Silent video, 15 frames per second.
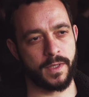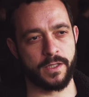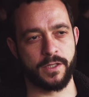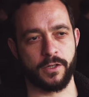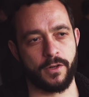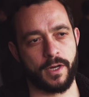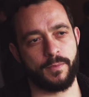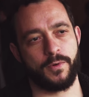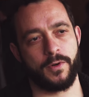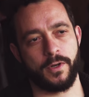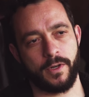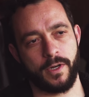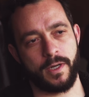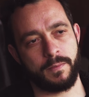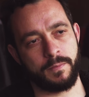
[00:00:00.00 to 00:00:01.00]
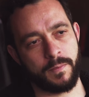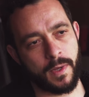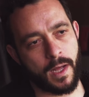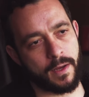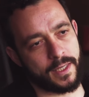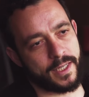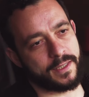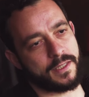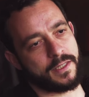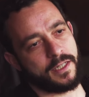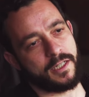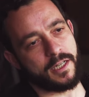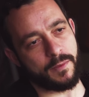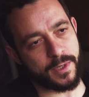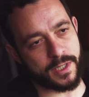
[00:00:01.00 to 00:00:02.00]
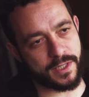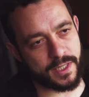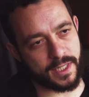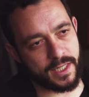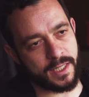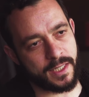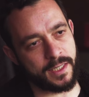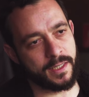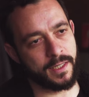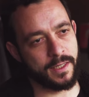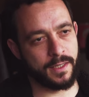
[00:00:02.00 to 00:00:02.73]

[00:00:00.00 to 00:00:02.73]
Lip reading: It's a great program. I'd like to see Come and See.